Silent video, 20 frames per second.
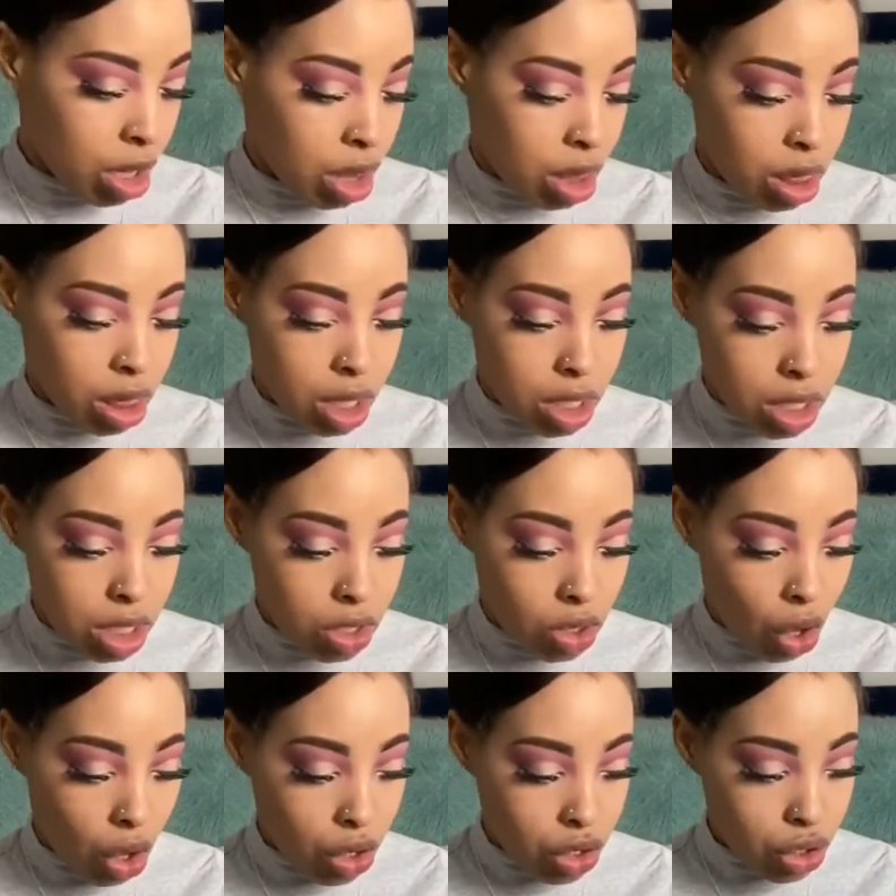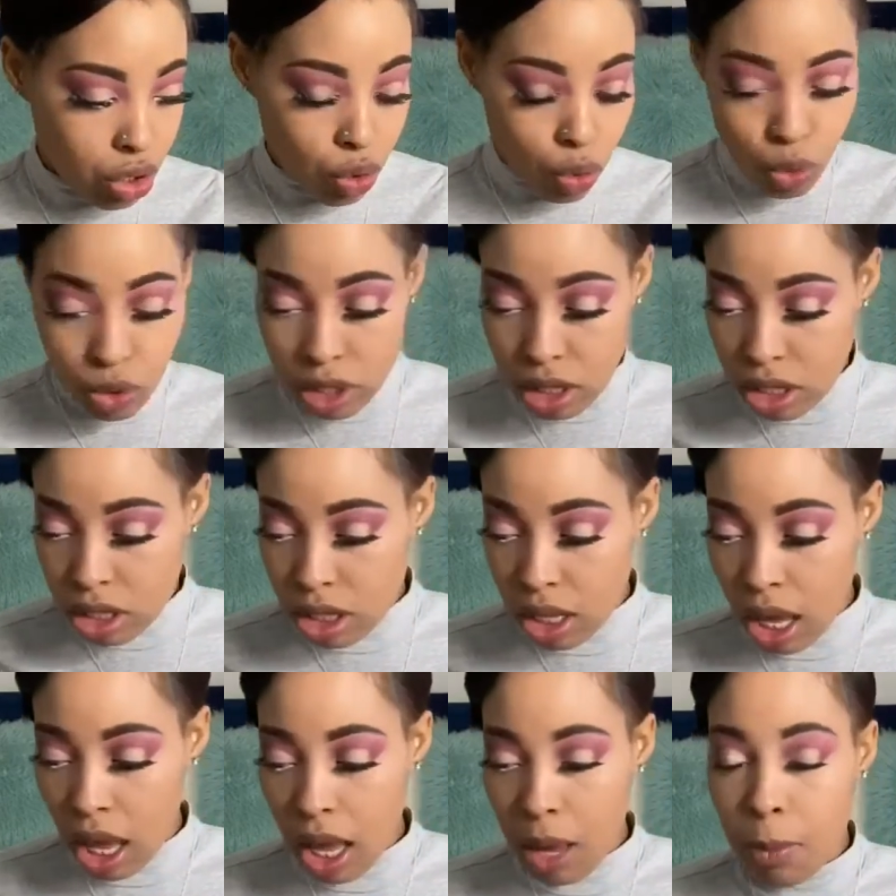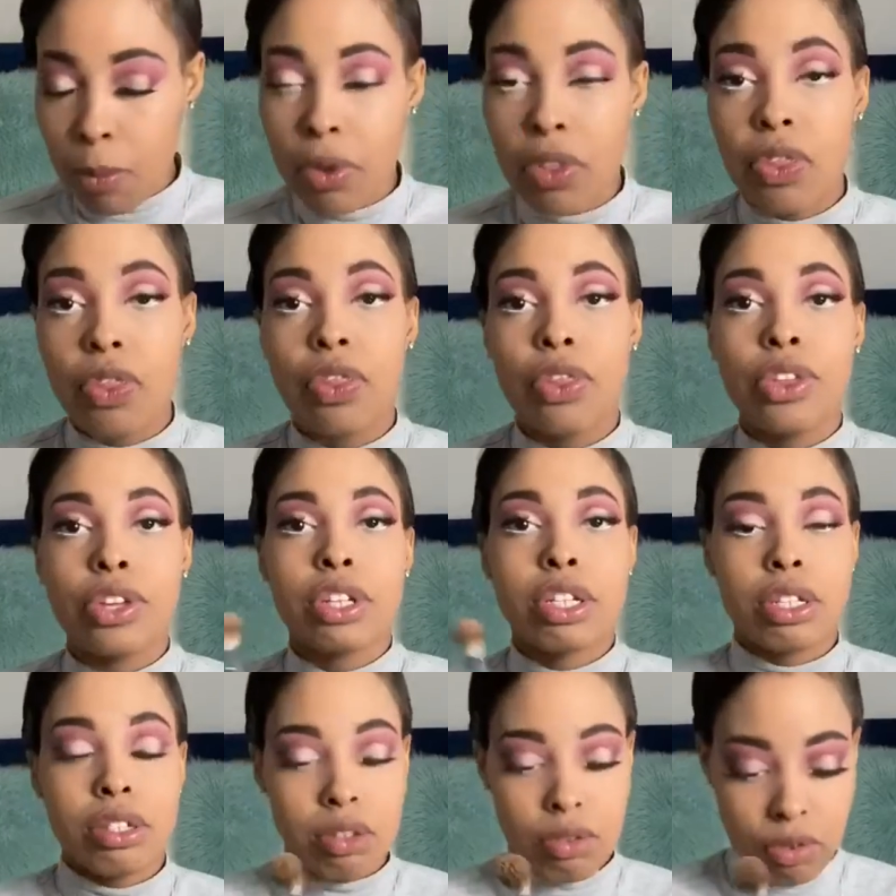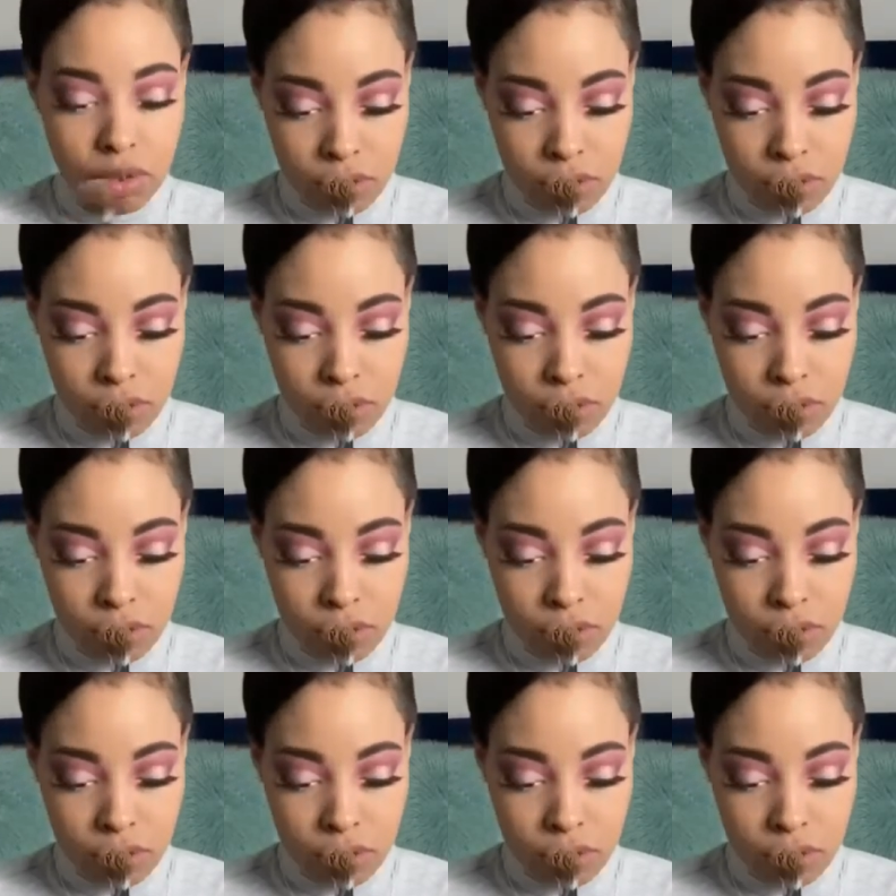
This came with this,